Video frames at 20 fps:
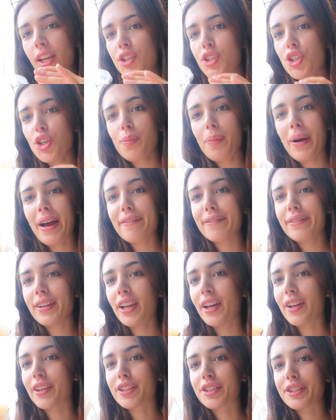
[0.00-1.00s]
£2 for
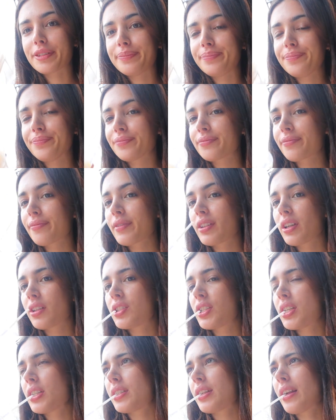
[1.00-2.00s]
lunch.
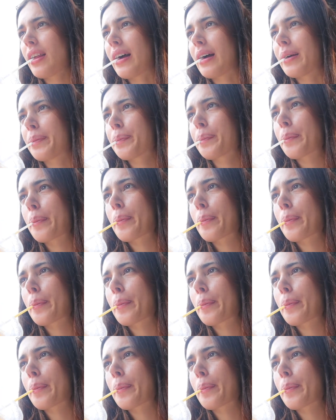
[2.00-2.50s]
Cheers to that.